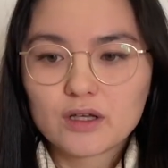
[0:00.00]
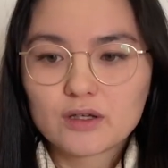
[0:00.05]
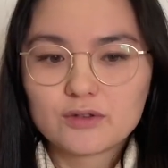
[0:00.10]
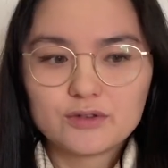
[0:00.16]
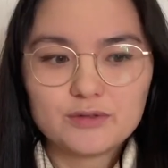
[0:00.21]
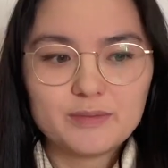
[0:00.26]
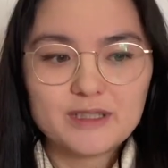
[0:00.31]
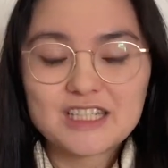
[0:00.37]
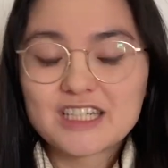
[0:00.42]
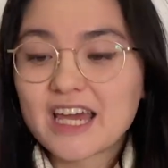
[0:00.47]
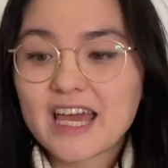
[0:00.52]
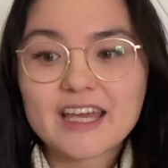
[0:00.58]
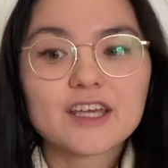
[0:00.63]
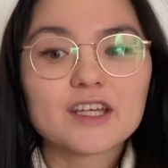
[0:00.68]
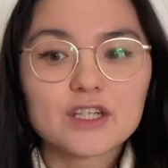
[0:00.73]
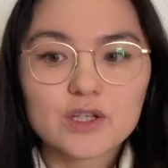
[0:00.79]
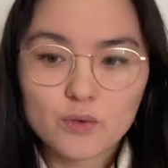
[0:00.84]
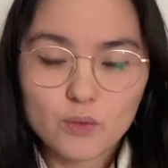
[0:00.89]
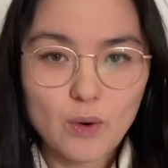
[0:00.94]
could be
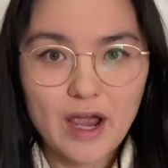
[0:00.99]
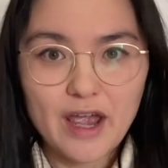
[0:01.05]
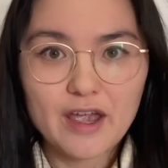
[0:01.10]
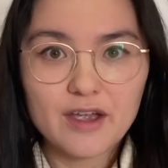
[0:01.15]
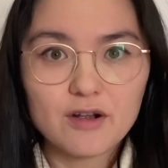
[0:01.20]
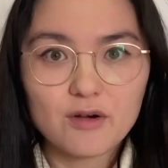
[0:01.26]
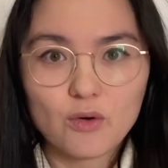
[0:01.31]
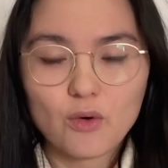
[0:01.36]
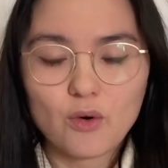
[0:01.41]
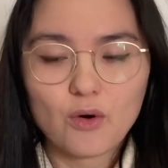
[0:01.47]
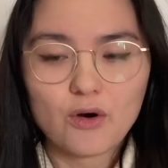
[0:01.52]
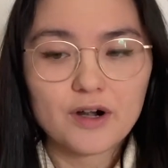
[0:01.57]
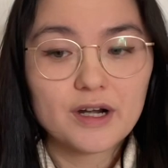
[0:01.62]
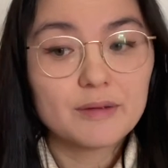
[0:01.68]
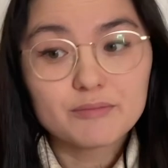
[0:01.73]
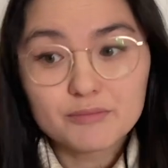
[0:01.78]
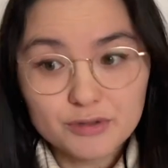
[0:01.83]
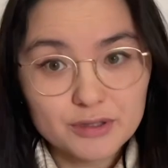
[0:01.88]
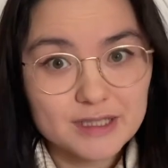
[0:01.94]
taken away or
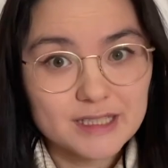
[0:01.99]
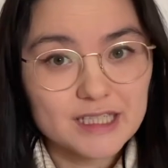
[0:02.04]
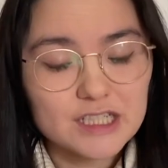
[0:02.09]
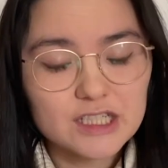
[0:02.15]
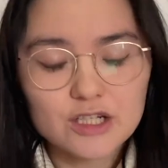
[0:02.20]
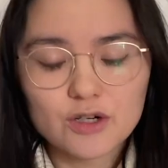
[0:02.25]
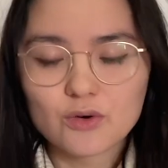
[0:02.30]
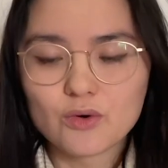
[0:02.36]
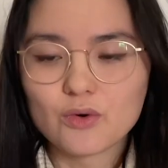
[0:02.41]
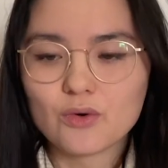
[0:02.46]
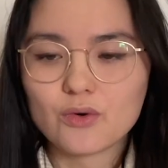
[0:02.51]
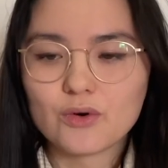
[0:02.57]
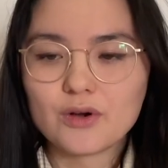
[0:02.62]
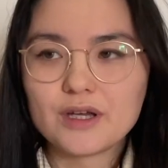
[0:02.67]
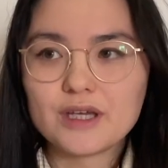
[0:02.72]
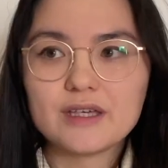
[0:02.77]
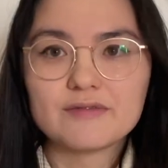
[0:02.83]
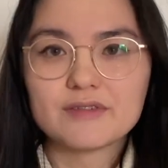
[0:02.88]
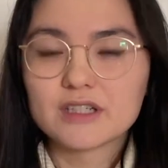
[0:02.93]
imprisoned
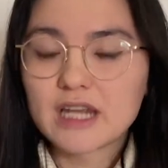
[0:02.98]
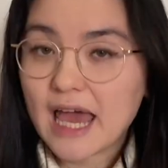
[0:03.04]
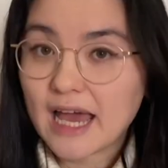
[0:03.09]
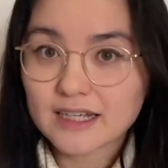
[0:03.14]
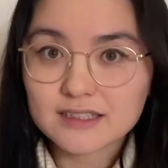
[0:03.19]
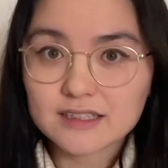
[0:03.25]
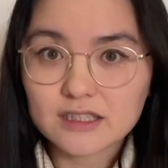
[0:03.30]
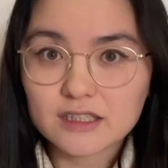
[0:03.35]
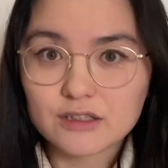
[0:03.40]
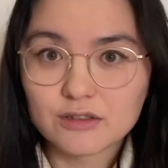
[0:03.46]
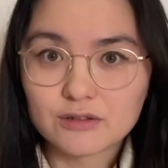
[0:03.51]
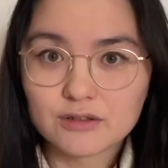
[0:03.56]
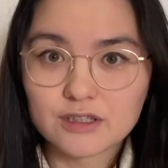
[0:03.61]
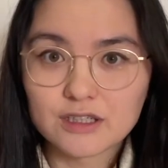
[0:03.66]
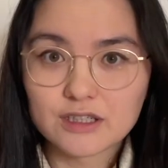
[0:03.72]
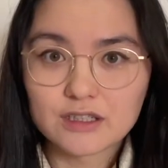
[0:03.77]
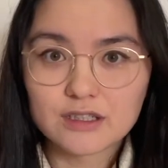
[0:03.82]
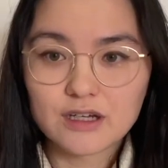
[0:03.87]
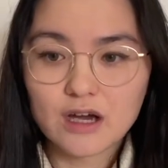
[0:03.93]
or even executed